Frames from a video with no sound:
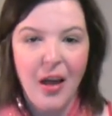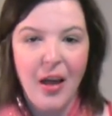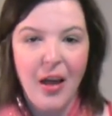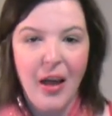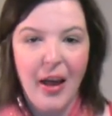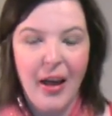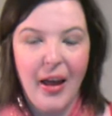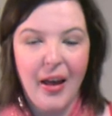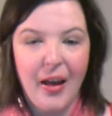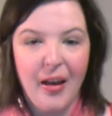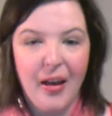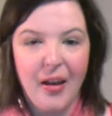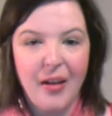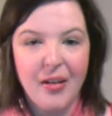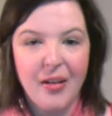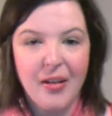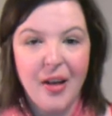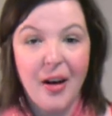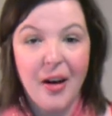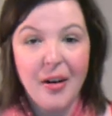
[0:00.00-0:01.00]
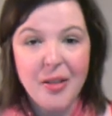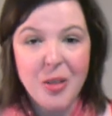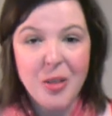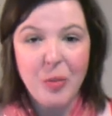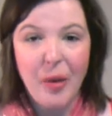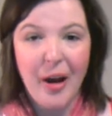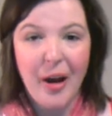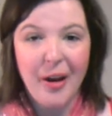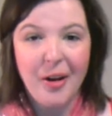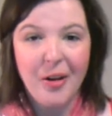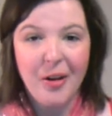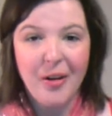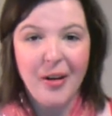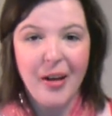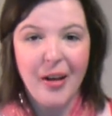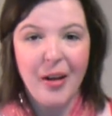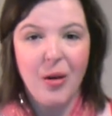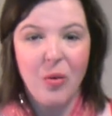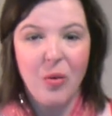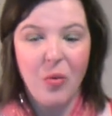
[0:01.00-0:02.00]
and got inspired
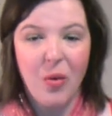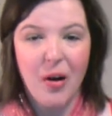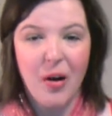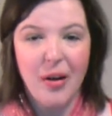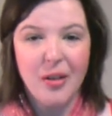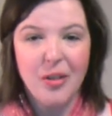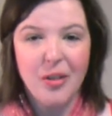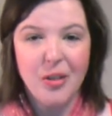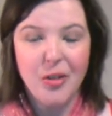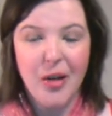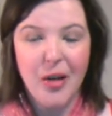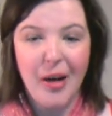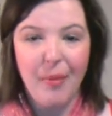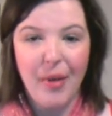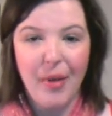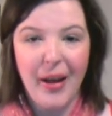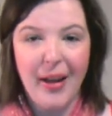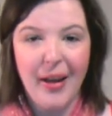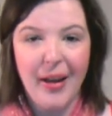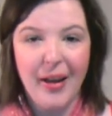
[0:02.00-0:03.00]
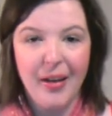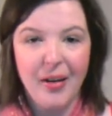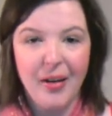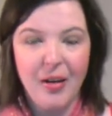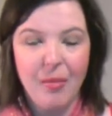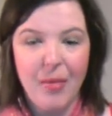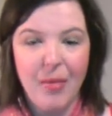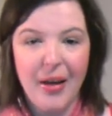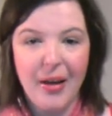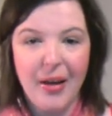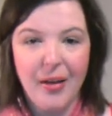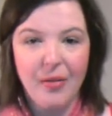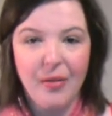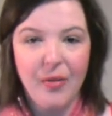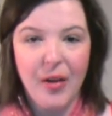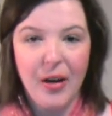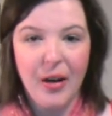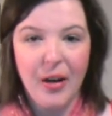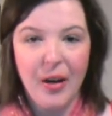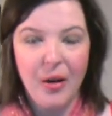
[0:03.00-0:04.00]
and wanted to try my hand at making
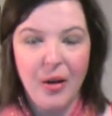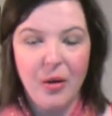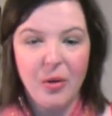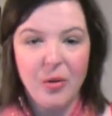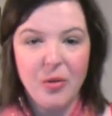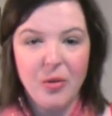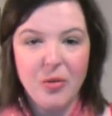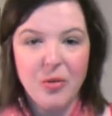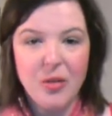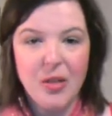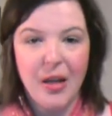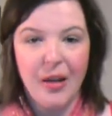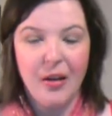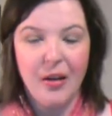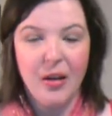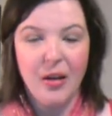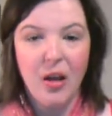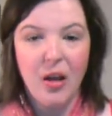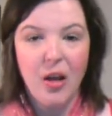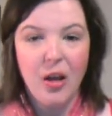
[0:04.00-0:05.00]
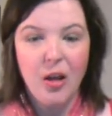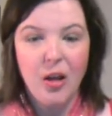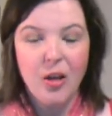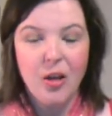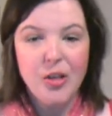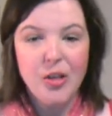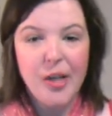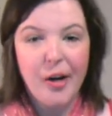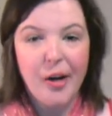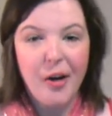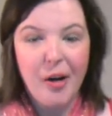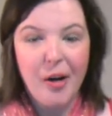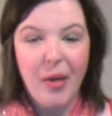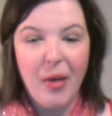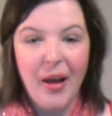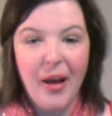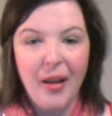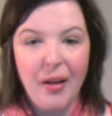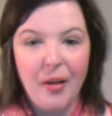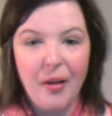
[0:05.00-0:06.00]
videos and sharing my
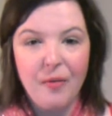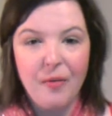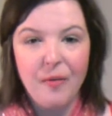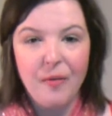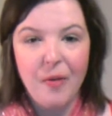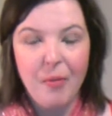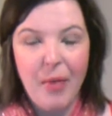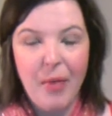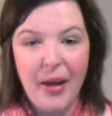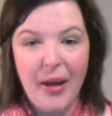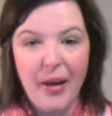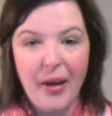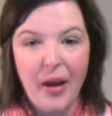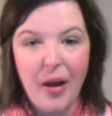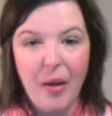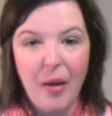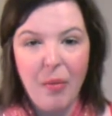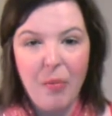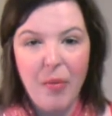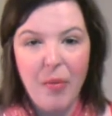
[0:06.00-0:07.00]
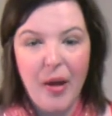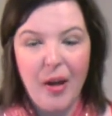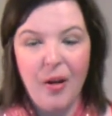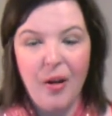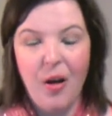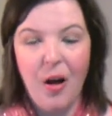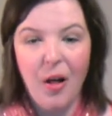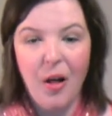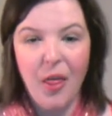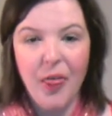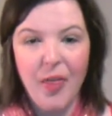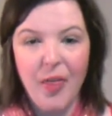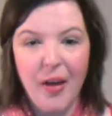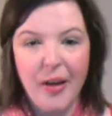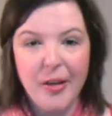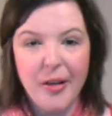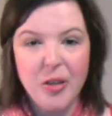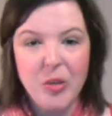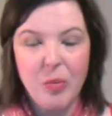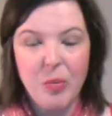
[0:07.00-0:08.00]
love for makeup and all
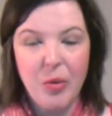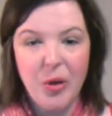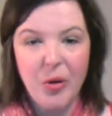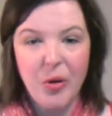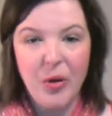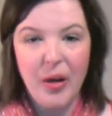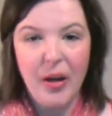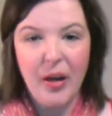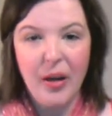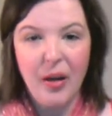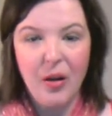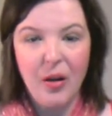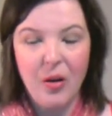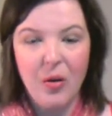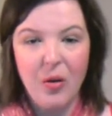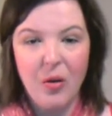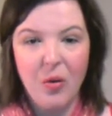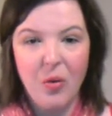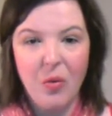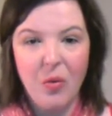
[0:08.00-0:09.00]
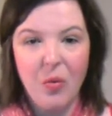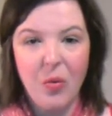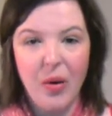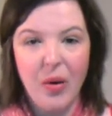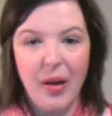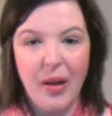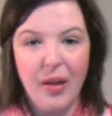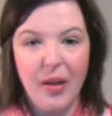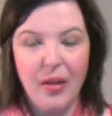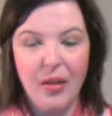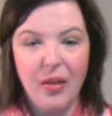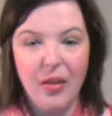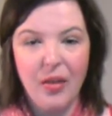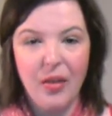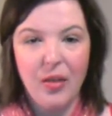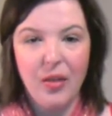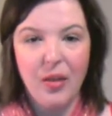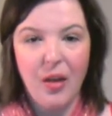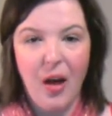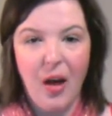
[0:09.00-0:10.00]
things beauty with
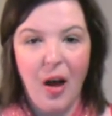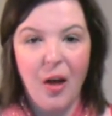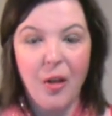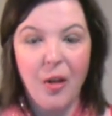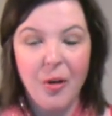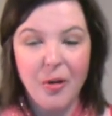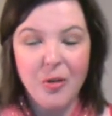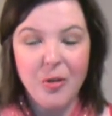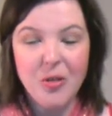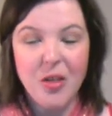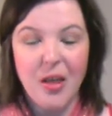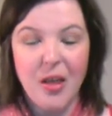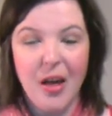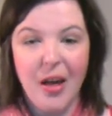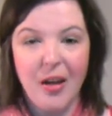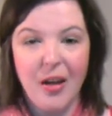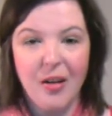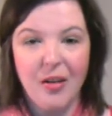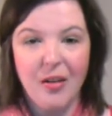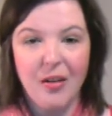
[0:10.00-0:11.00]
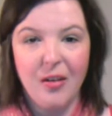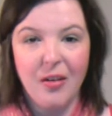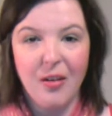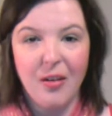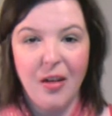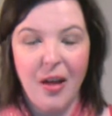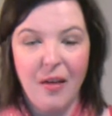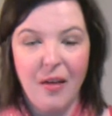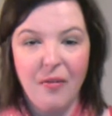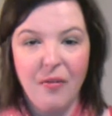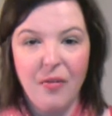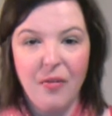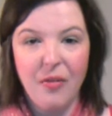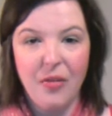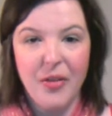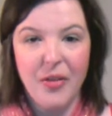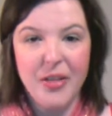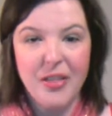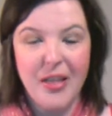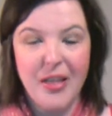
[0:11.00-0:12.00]
others that love
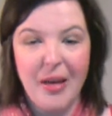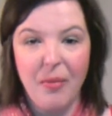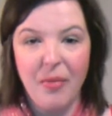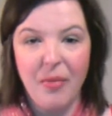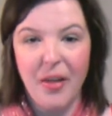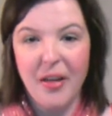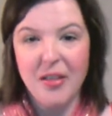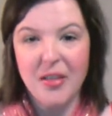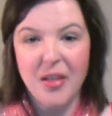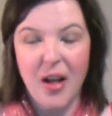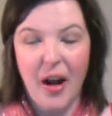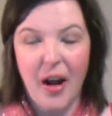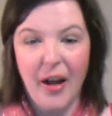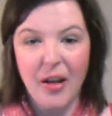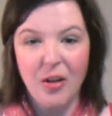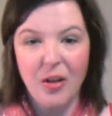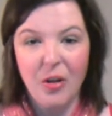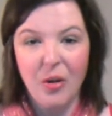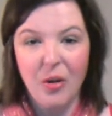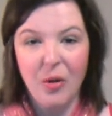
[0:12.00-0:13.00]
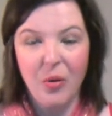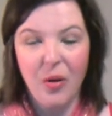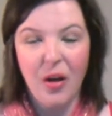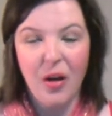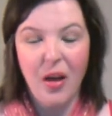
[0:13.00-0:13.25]
the same things that I do.